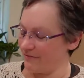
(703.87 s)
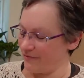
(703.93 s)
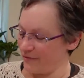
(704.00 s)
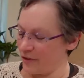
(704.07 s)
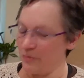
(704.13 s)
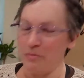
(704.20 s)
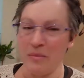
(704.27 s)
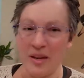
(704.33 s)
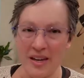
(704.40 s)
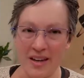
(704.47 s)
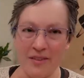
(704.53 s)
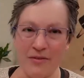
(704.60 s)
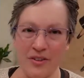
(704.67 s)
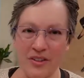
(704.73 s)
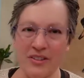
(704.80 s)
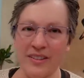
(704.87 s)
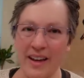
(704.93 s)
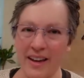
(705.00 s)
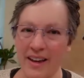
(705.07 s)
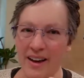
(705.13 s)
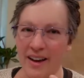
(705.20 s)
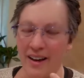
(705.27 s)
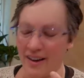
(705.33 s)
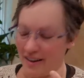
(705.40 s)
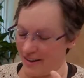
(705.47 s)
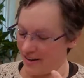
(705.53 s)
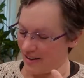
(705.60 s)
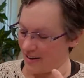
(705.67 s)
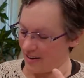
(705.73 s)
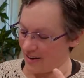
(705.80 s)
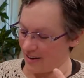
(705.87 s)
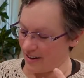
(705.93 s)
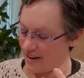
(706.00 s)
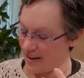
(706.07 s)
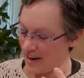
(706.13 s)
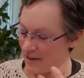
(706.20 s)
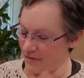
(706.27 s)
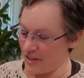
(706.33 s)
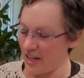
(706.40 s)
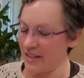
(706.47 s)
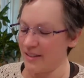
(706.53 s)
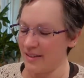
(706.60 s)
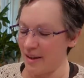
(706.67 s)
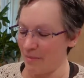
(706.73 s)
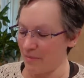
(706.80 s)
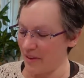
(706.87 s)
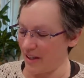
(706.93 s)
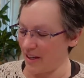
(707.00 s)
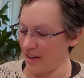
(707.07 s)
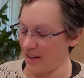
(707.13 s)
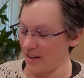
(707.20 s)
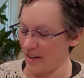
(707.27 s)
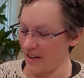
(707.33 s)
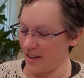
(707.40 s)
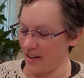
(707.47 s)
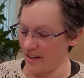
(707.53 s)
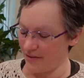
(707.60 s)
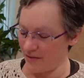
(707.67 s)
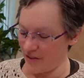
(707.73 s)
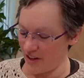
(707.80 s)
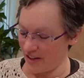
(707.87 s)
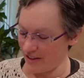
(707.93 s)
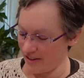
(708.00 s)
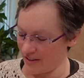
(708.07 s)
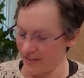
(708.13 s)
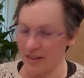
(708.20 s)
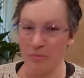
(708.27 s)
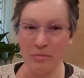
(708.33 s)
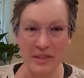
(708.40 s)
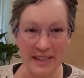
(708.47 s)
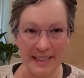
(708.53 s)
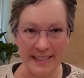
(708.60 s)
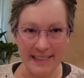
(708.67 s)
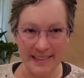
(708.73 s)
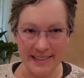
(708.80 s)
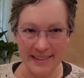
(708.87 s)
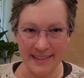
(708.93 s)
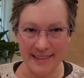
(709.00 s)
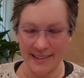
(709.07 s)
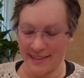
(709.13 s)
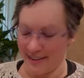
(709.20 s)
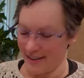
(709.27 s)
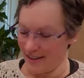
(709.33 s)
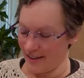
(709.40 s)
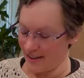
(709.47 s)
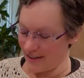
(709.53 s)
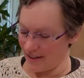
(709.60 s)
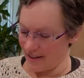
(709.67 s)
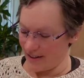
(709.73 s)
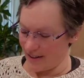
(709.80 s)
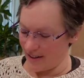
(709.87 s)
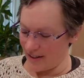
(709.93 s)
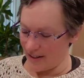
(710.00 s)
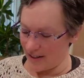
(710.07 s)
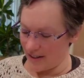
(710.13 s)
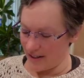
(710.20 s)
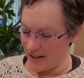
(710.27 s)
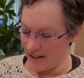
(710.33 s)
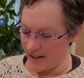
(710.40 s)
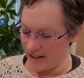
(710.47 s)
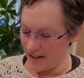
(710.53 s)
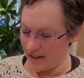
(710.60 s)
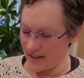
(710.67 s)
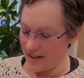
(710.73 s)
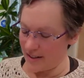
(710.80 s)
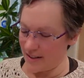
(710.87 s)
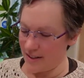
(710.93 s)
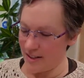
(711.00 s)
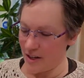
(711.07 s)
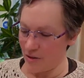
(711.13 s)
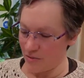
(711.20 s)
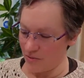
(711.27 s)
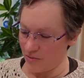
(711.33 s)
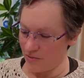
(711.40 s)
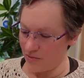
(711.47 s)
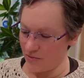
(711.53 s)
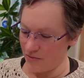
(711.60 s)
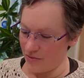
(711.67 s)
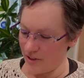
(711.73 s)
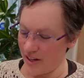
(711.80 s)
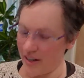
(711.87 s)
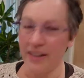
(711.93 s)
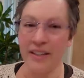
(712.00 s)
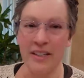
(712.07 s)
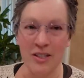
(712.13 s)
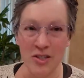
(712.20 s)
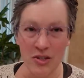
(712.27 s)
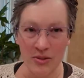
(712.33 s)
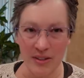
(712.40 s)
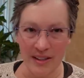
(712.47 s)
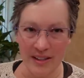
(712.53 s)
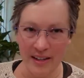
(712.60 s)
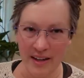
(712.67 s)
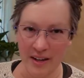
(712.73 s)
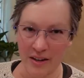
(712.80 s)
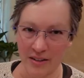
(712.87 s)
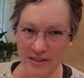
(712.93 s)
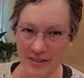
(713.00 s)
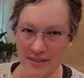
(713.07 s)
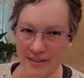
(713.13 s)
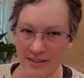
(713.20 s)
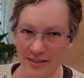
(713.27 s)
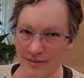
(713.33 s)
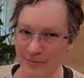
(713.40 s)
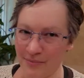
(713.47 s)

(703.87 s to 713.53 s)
for me, it feels like I have done something. It feels complete. I don't think I need to do anything else.